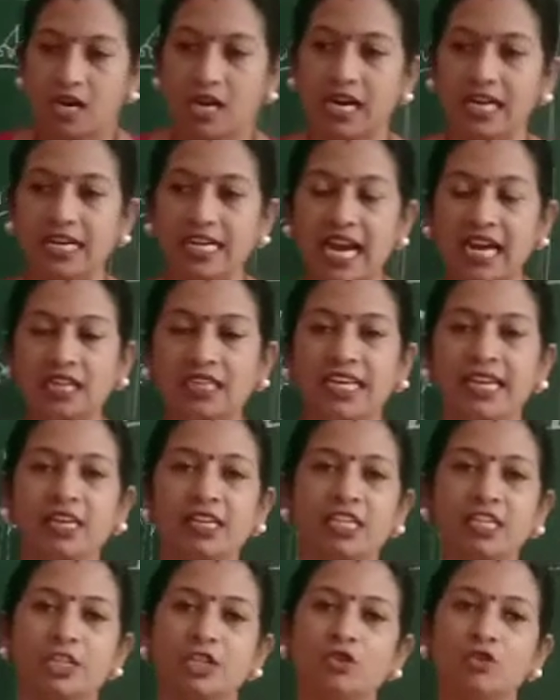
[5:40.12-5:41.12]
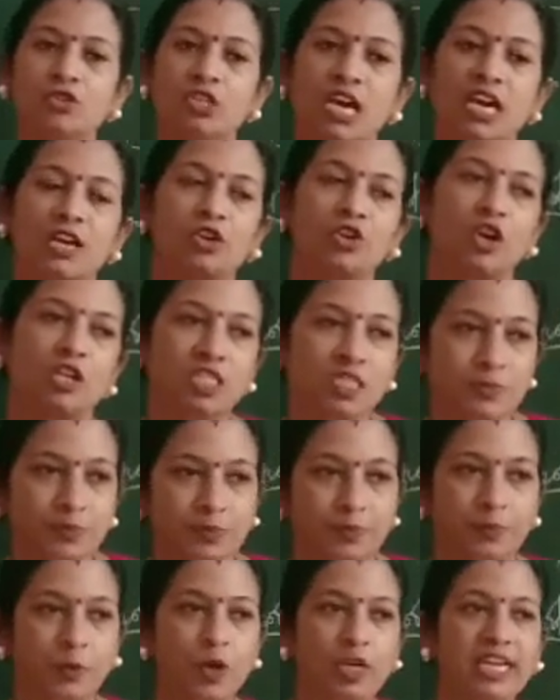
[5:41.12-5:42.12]
Conducting tissues or
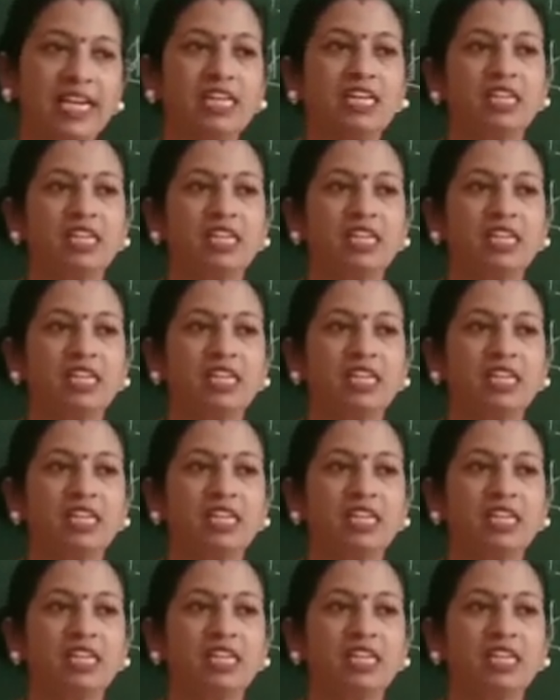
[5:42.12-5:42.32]
transporting